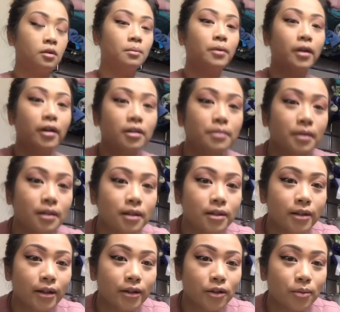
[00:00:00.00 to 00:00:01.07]
My husband's
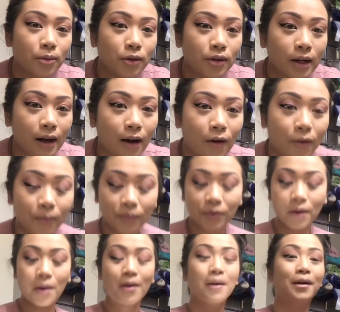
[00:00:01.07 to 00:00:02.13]
listening to music now.
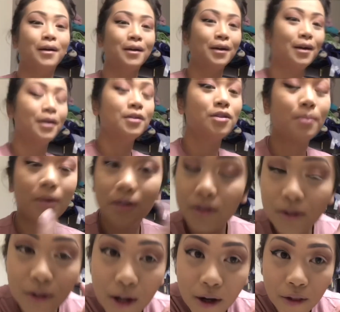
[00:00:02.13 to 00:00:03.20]
So I'm gonna do
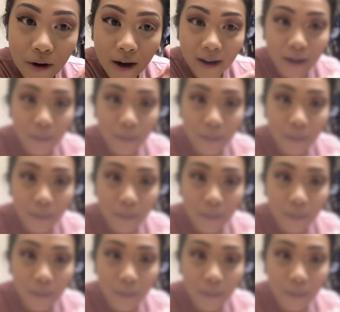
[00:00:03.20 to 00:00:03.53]
the other eye